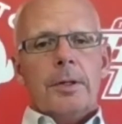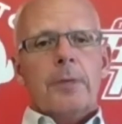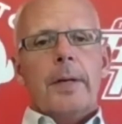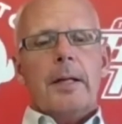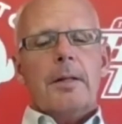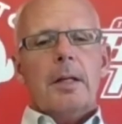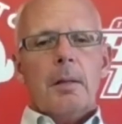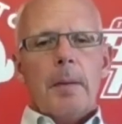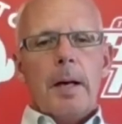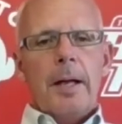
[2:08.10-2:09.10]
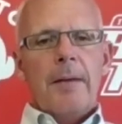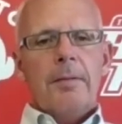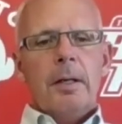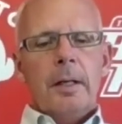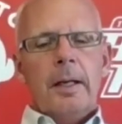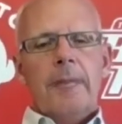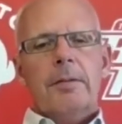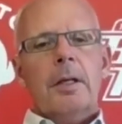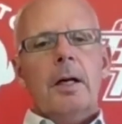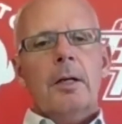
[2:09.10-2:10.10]
great thing about having
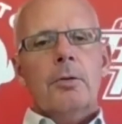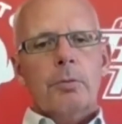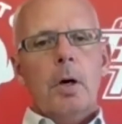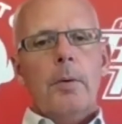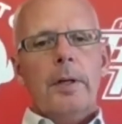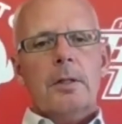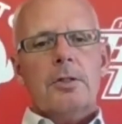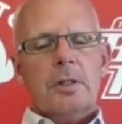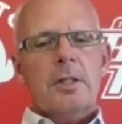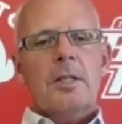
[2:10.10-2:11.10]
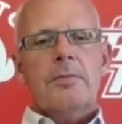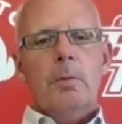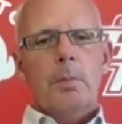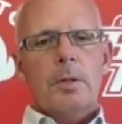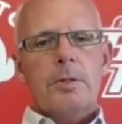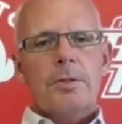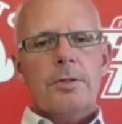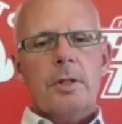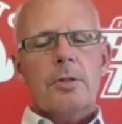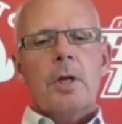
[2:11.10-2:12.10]
a growing, successful business
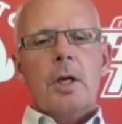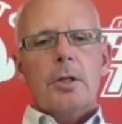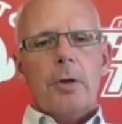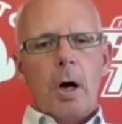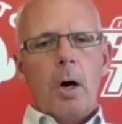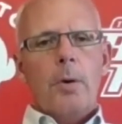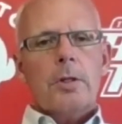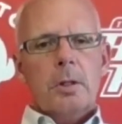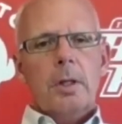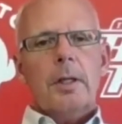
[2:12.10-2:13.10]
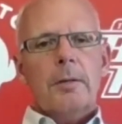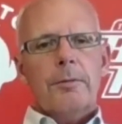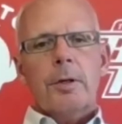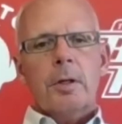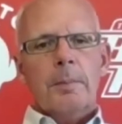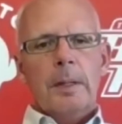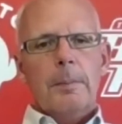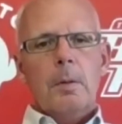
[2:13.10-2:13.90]
is you're always looking for good people.